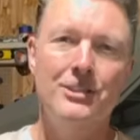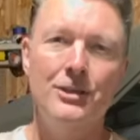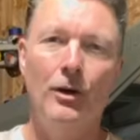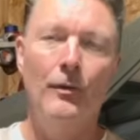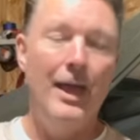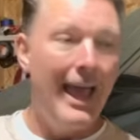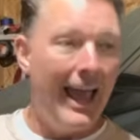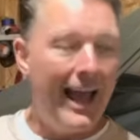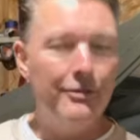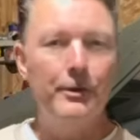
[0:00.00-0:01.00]
So
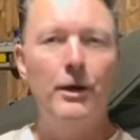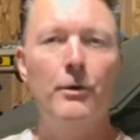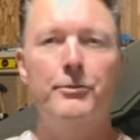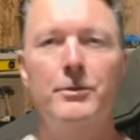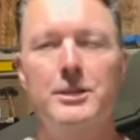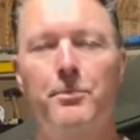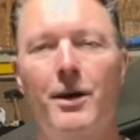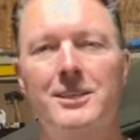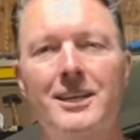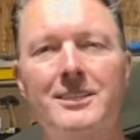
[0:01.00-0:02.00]
as we go through this
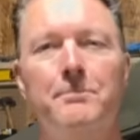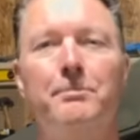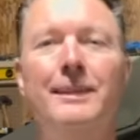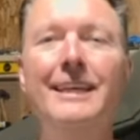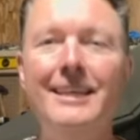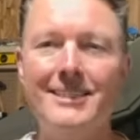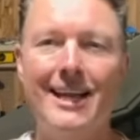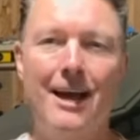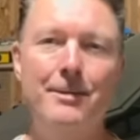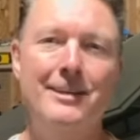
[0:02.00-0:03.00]
process, please
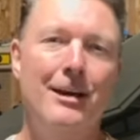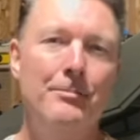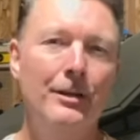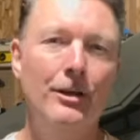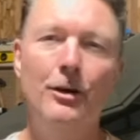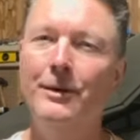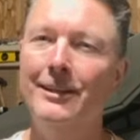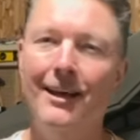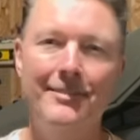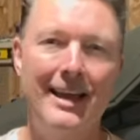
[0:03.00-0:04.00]
comment down below. We'd
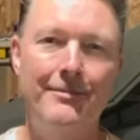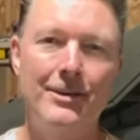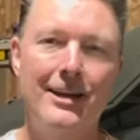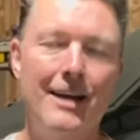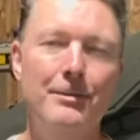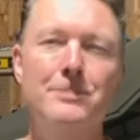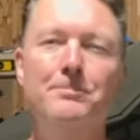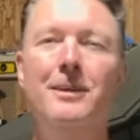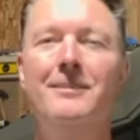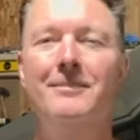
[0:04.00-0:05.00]
love to have your comments,
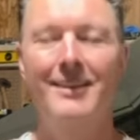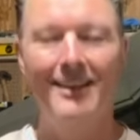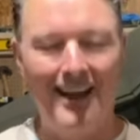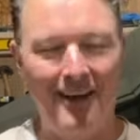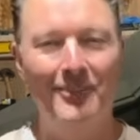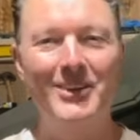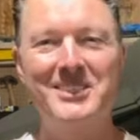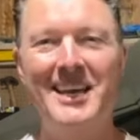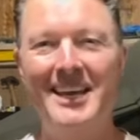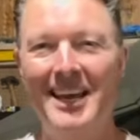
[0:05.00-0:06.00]
but I will
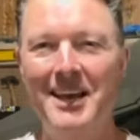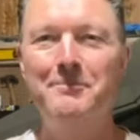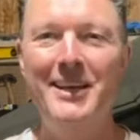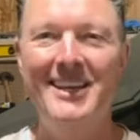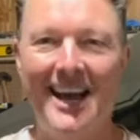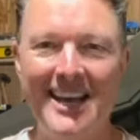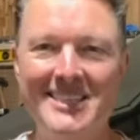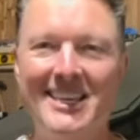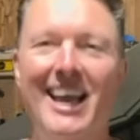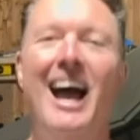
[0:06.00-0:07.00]
say, be nice.